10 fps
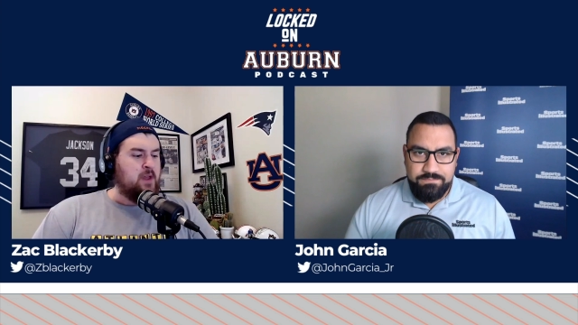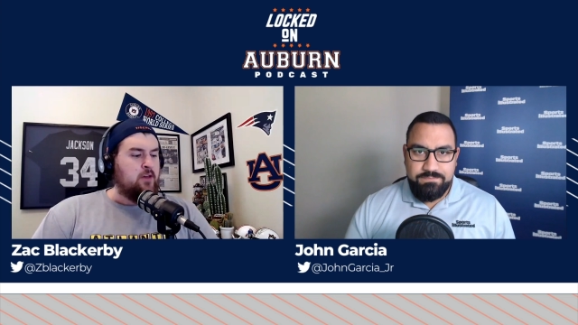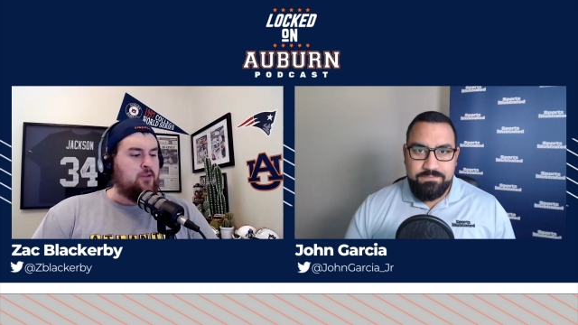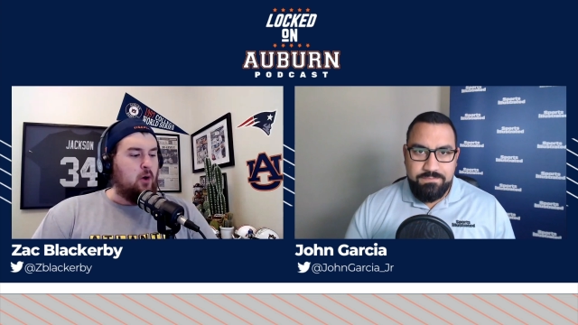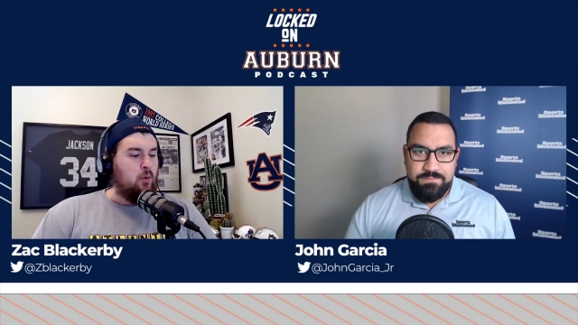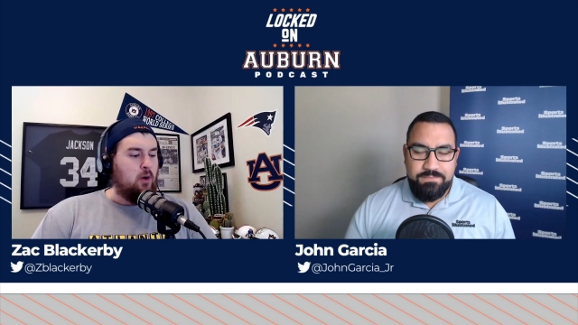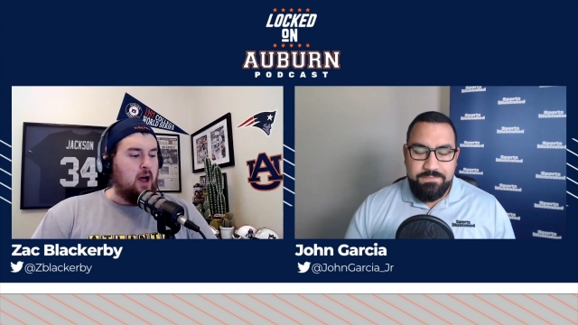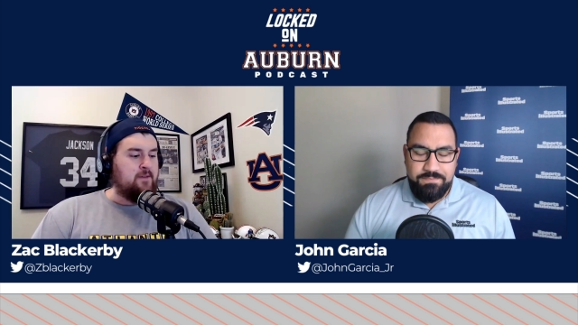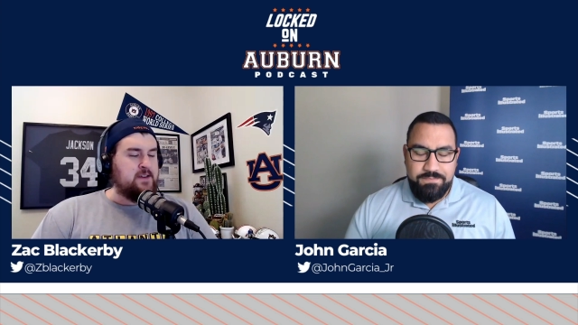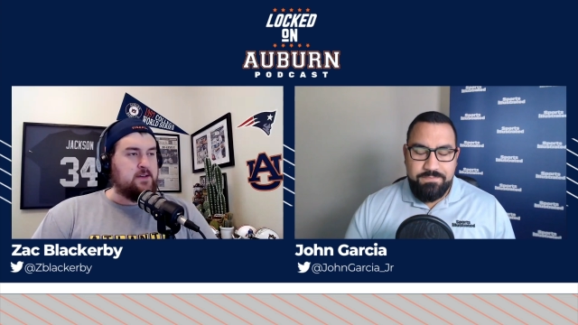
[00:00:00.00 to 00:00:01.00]
Speaker 1: So
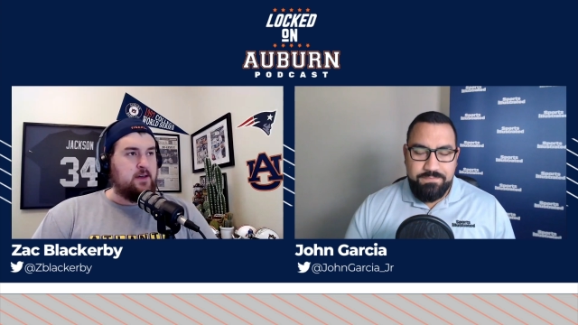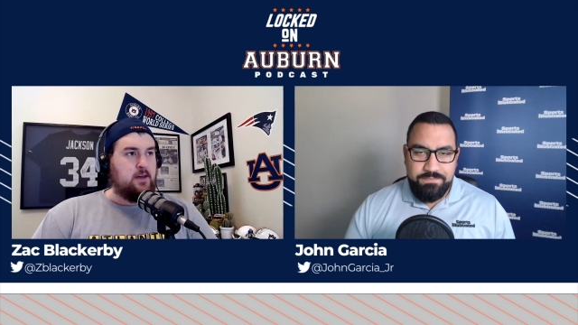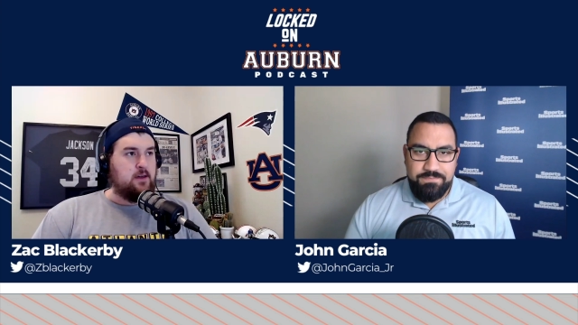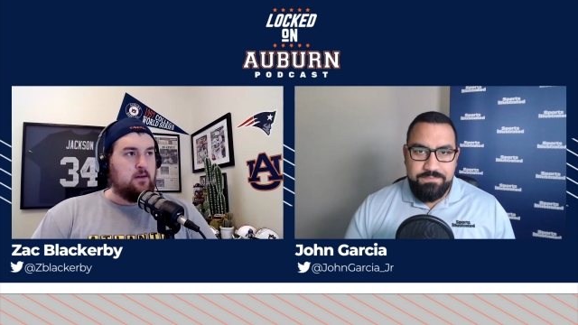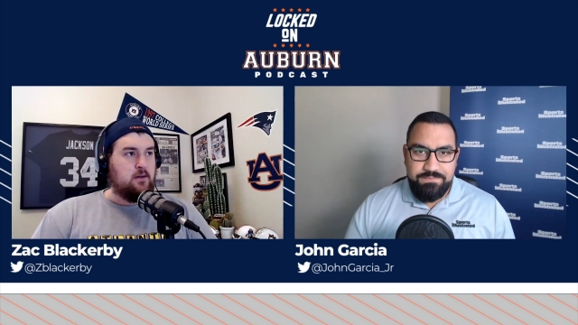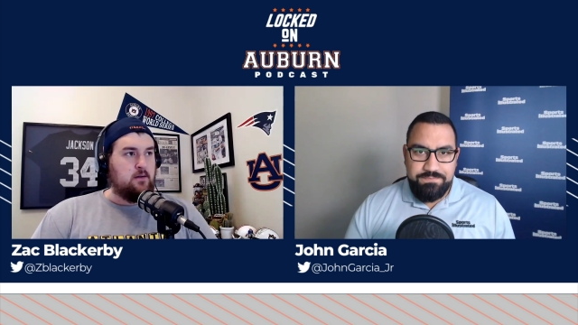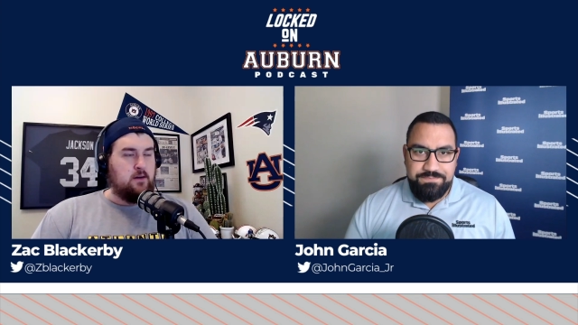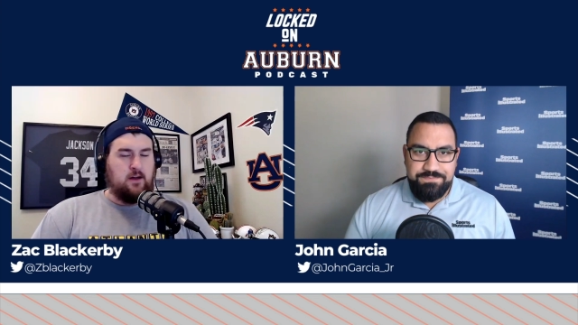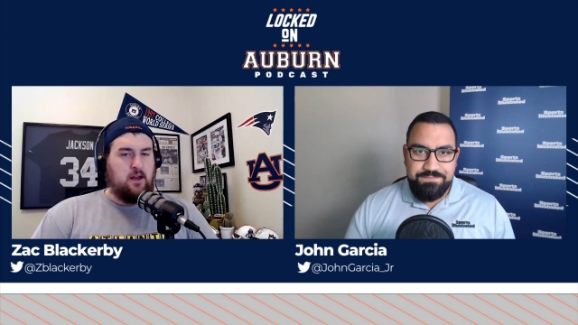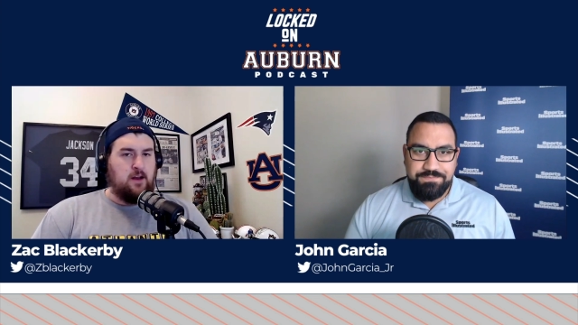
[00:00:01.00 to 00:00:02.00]
obviously,
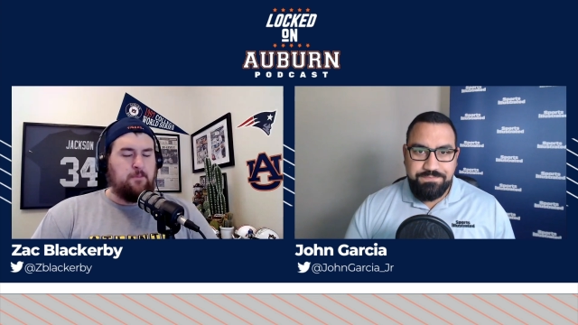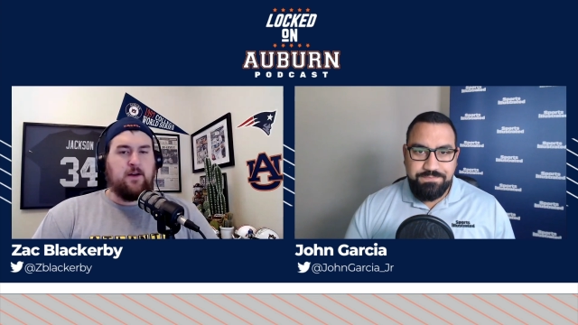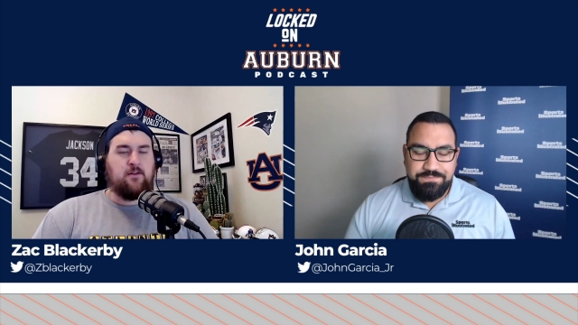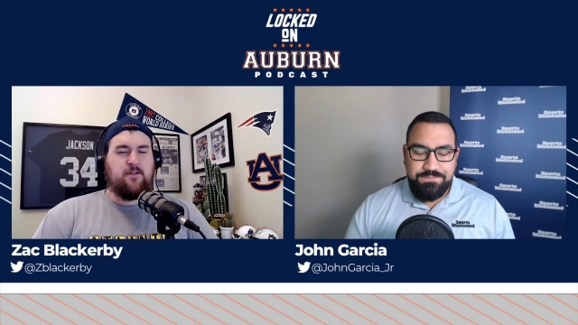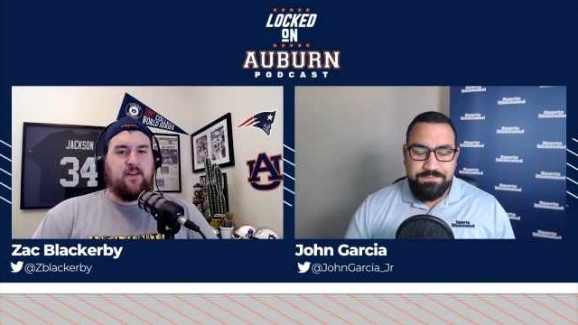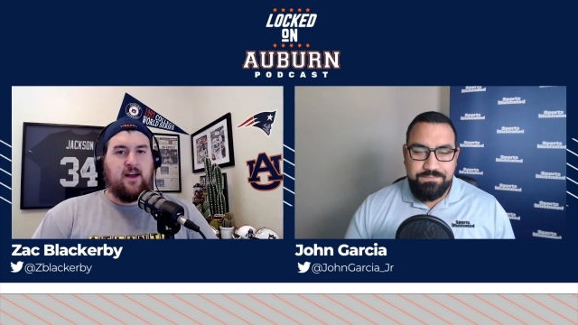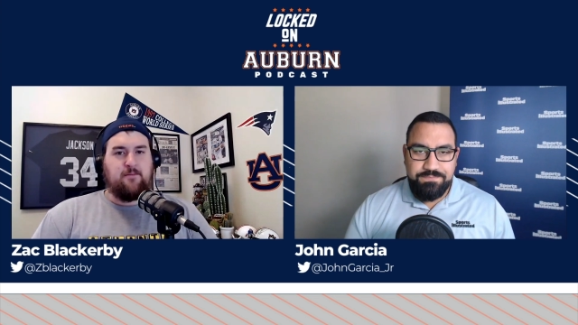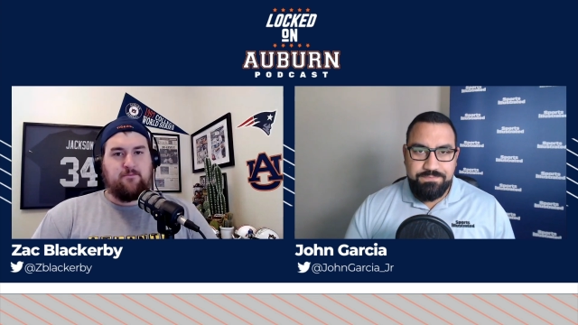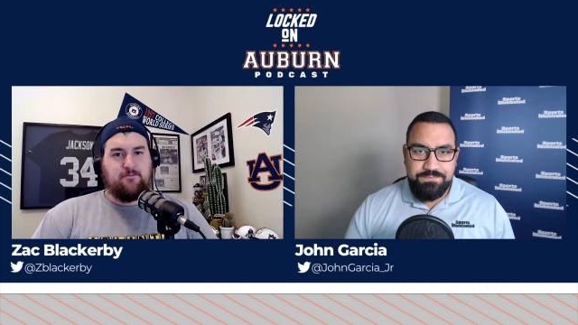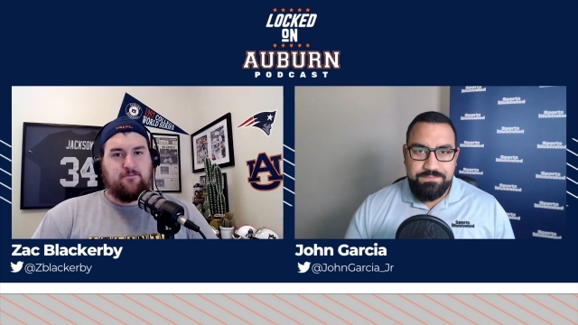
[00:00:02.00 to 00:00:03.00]
it, it appears that